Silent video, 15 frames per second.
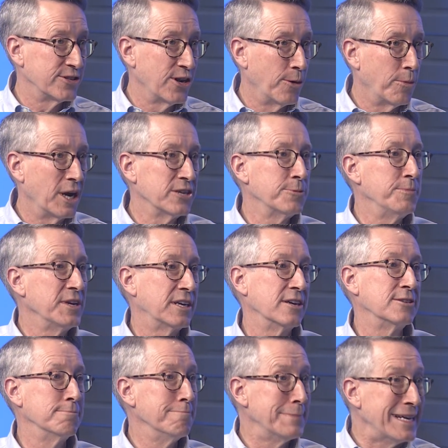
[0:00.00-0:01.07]
so much
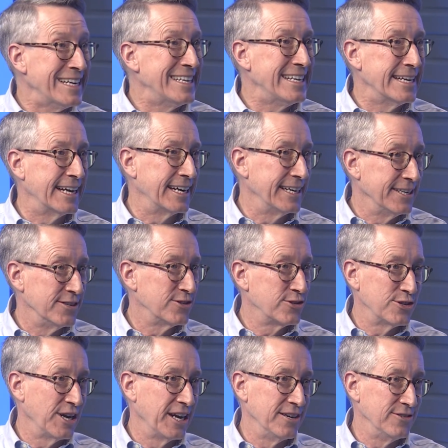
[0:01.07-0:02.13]
because media is
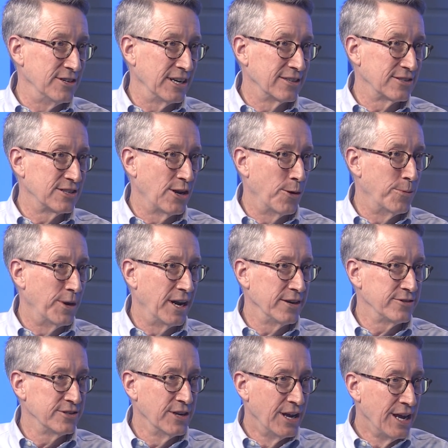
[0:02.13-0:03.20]
changing so much.